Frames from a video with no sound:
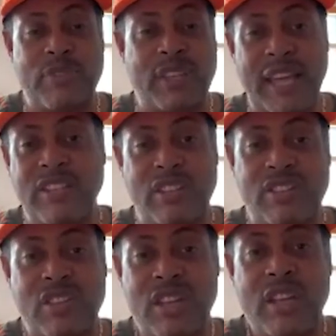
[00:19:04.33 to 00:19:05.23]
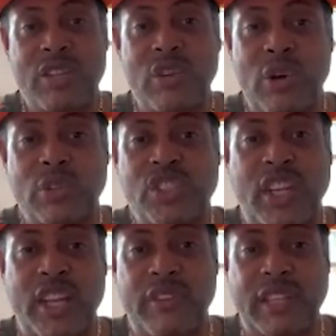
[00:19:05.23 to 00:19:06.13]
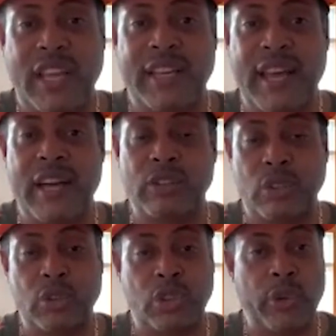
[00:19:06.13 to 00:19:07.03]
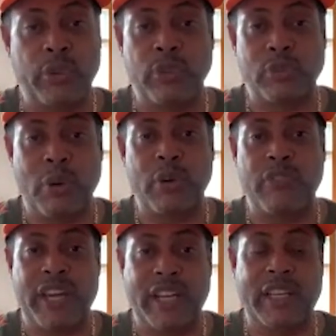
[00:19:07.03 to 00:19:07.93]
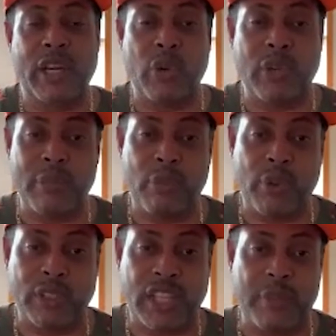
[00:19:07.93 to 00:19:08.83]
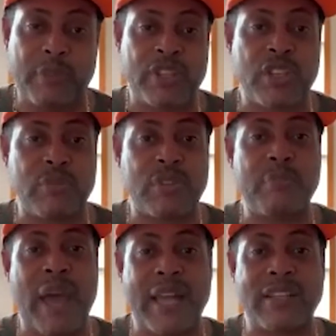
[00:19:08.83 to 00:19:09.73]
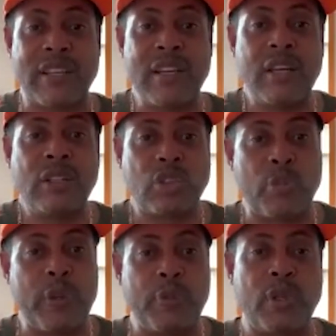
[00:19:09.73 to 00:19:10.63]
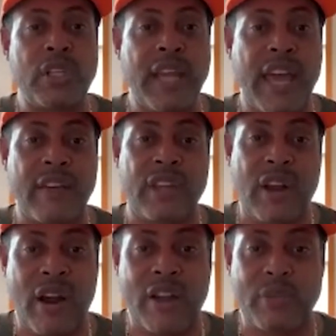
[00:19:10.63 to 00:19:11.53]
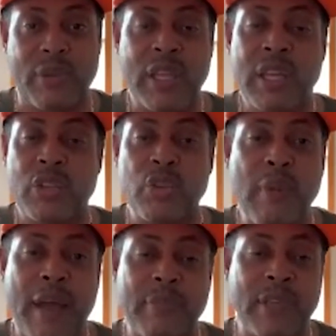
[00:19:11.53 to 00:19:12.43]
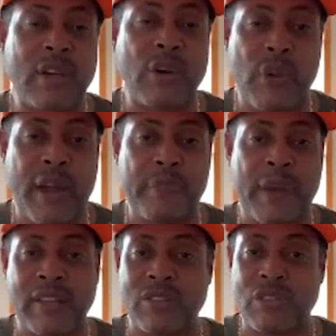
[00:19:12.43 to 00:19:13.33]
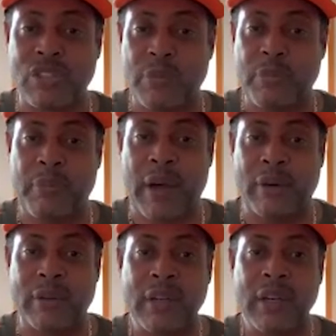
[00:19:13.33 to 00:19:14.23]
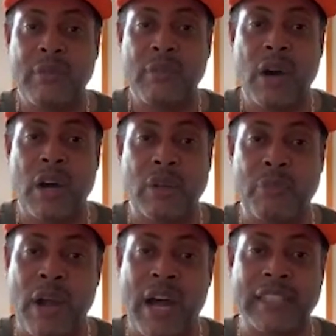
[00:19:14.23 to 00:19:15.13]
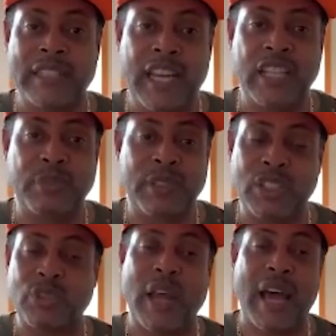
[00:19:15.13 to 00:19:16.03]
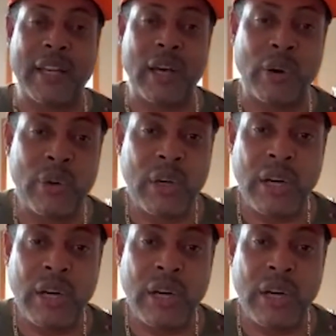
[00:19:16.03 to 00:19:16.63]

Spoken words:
And that just, shut everything down. So Jordan was motivated to go get more championships than Magic. So people couldn't have that argument. You might be correct, Pastor Skip, about LeBron James, but this is what I know.